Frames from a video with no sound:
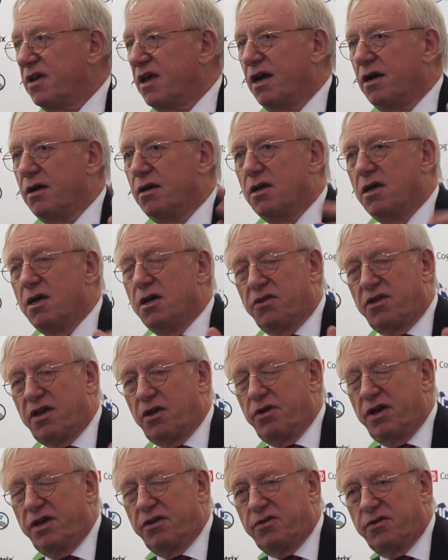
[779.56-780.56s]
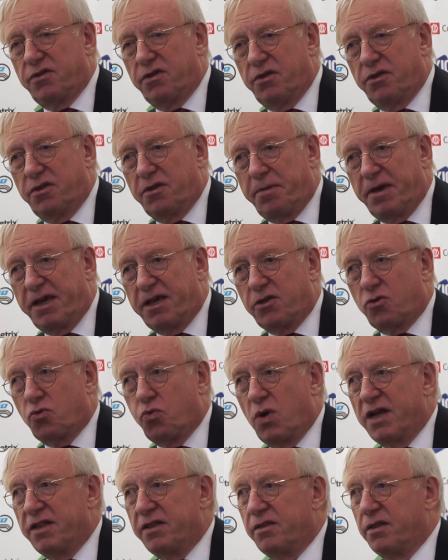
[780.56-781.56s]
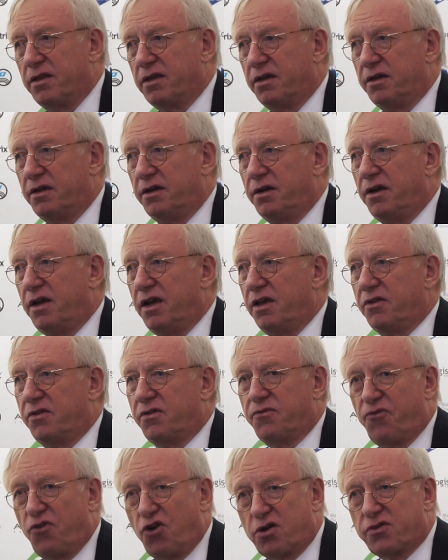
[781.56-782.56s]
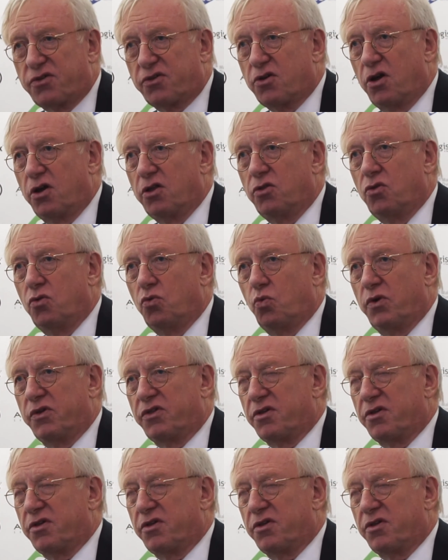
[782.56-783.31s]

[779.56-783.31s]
yeah, there is the biggest one is Foxconn